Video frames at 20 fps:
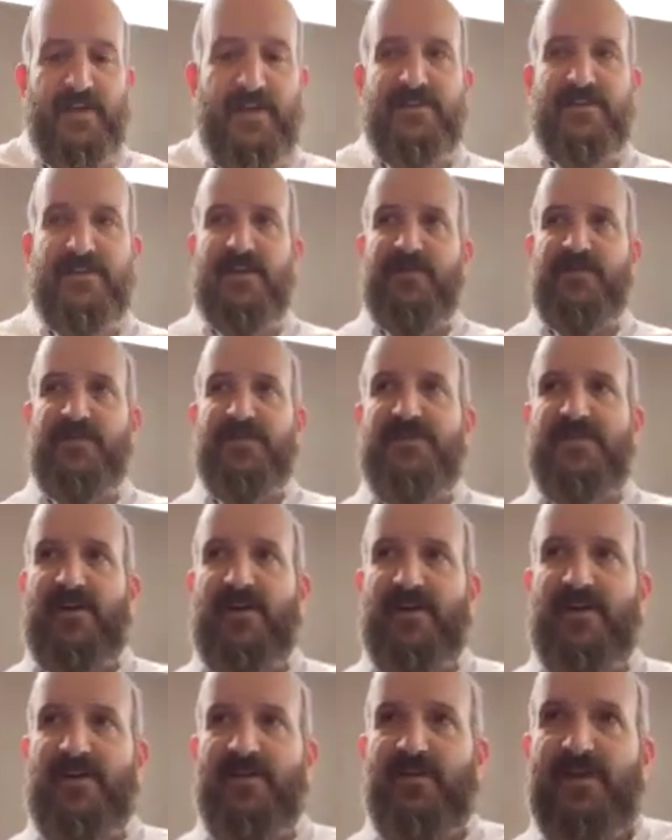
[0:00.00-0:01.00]
Yesterday we
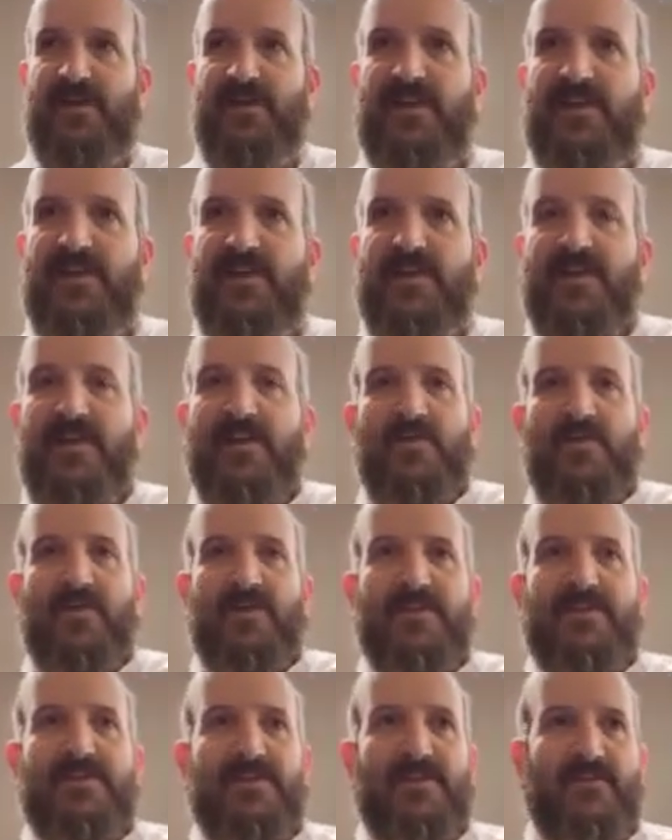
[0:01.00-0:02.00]
started with
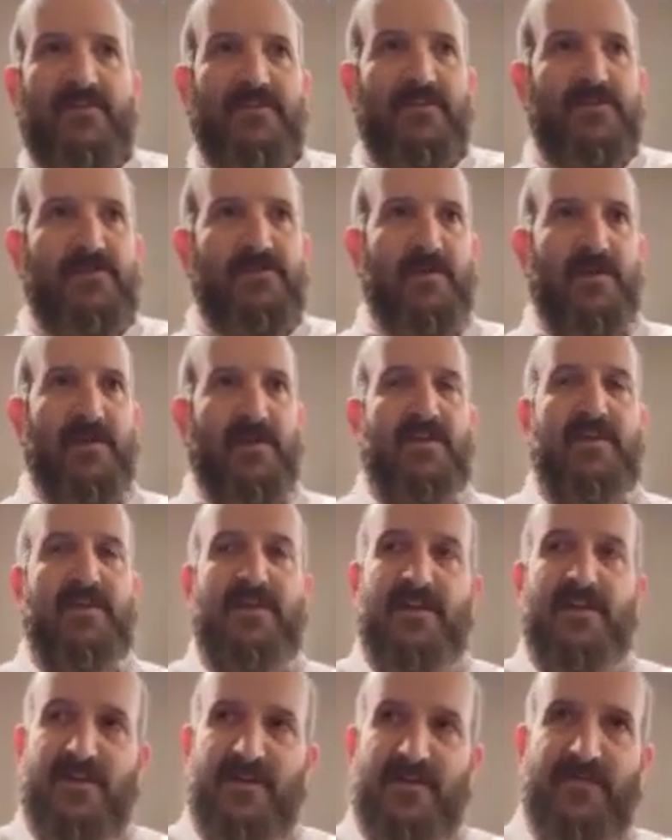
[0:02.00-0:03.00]
when a silversmith
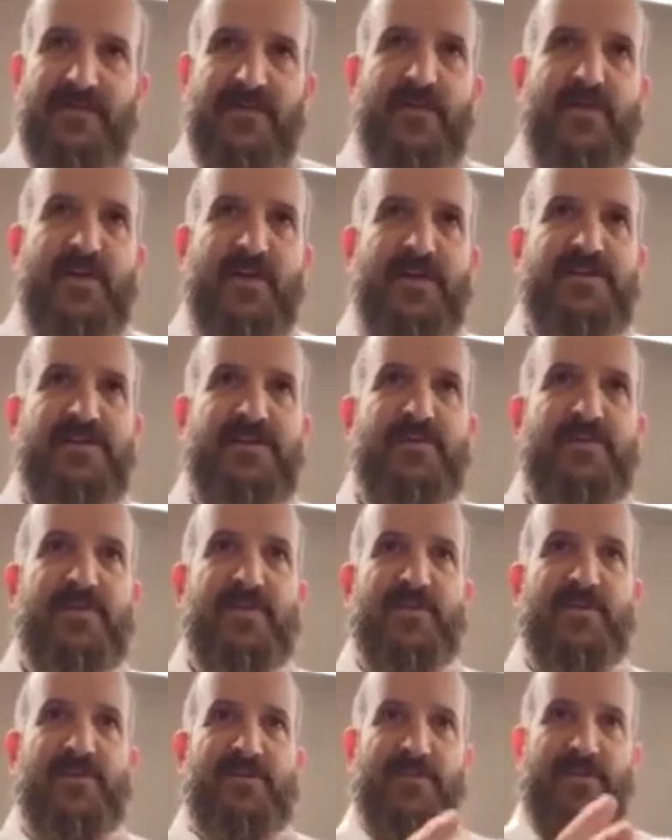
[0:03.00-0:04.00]
creates a
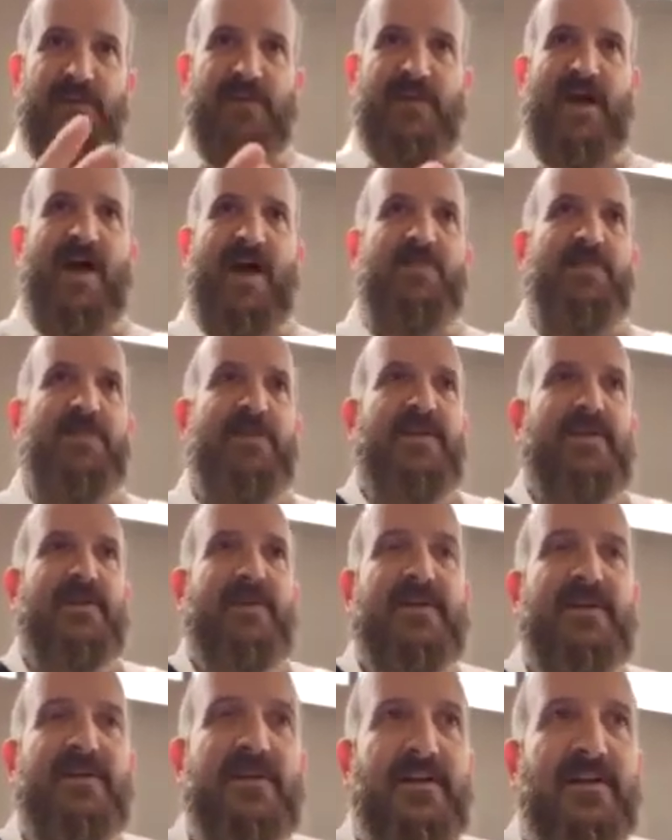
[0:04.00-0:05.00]
beautiful goblet,
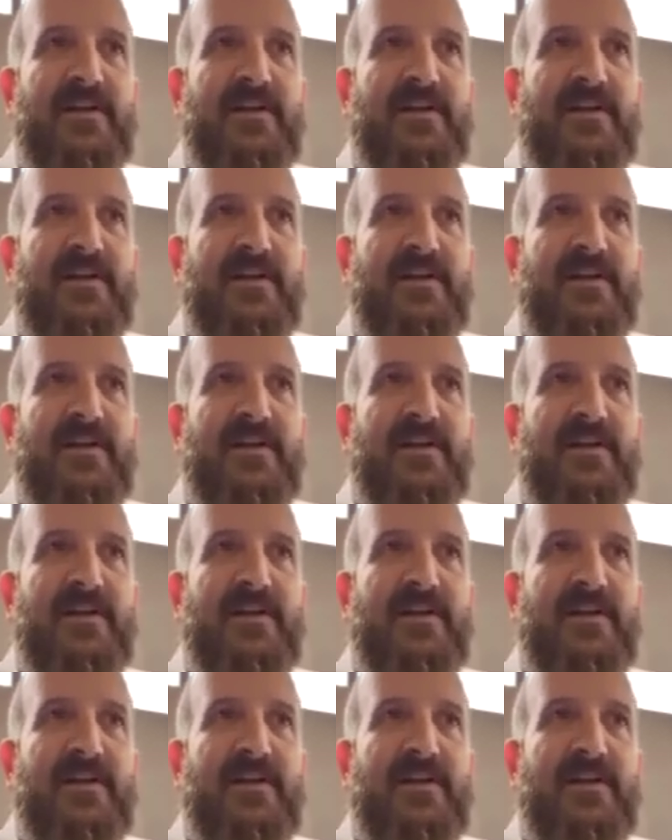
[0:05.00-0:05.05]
